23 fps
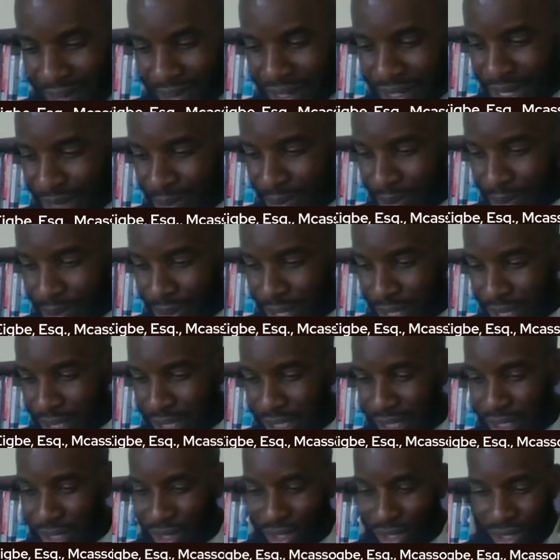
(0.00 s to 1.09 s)
read up in one
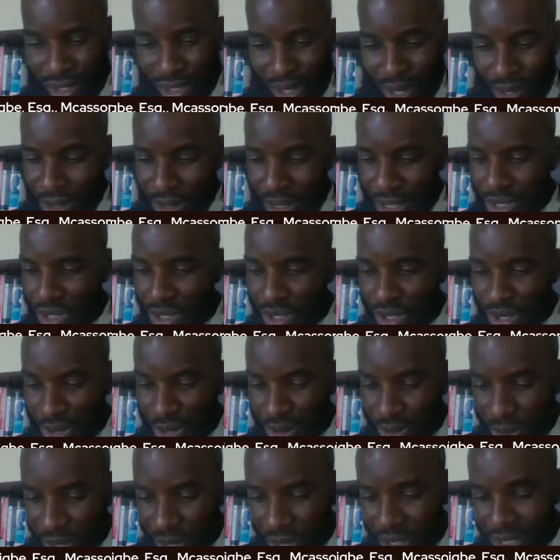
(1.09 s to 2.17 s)
day. It's so
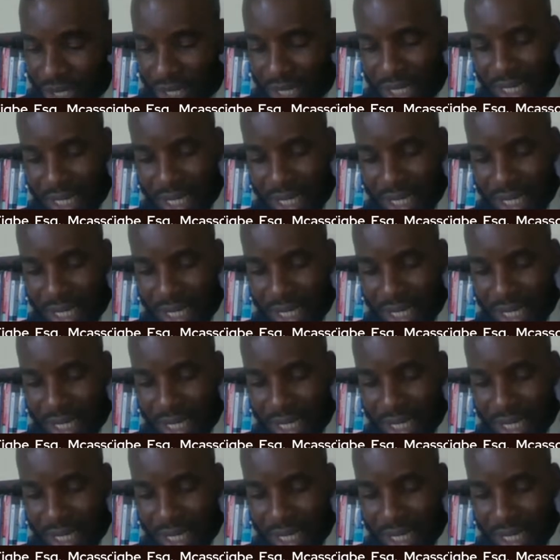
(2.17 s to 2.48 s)
small